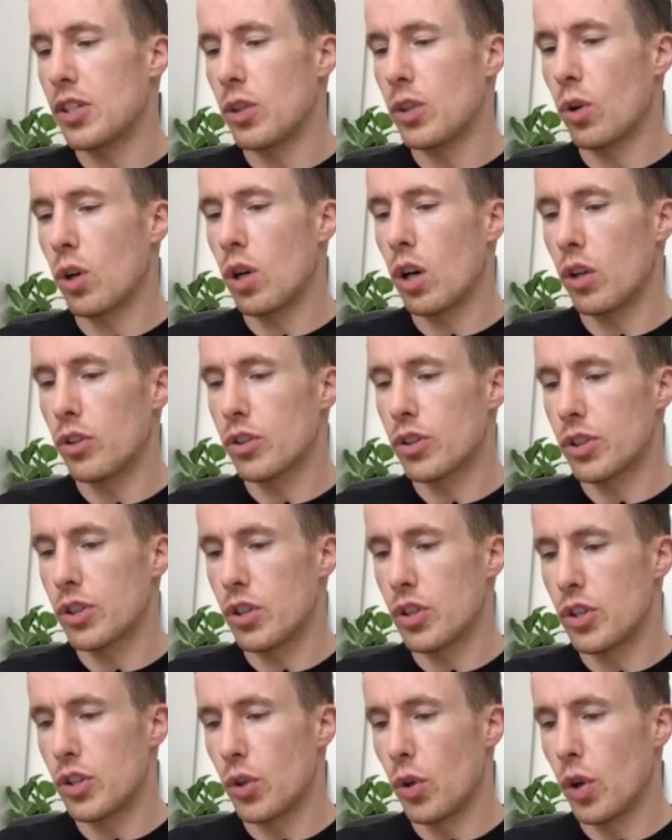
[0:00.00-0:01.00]
to your
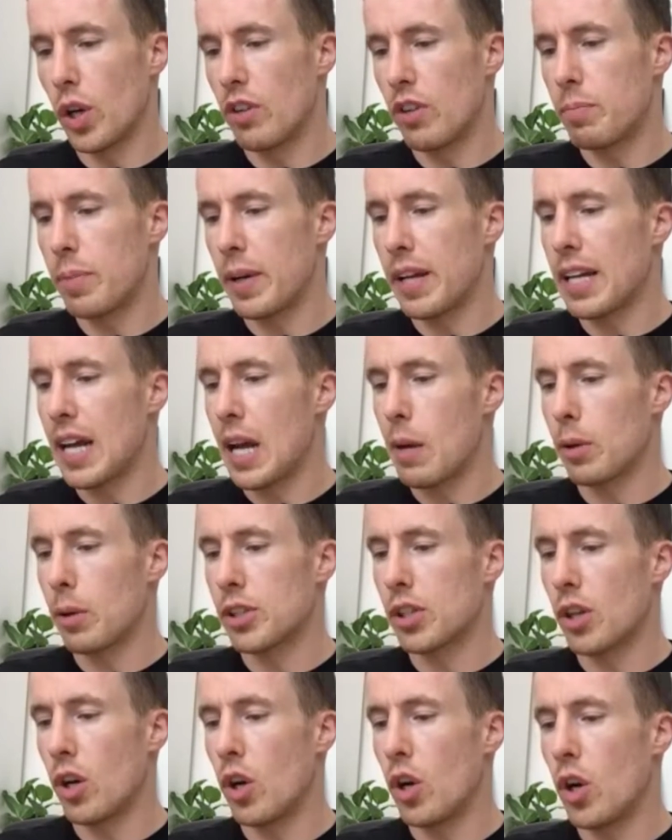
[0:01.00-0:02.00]
constant joy of being able
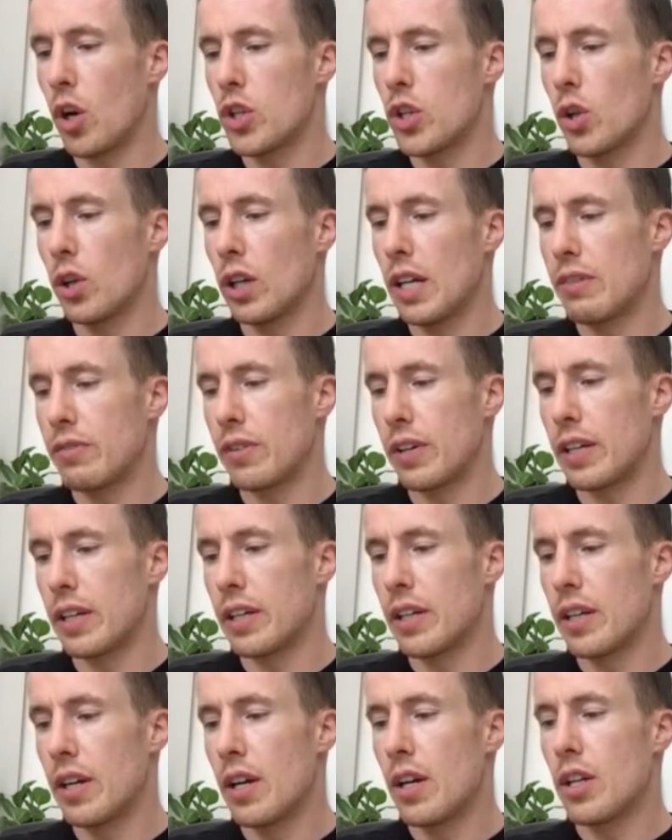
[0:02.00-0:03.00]
to earn your living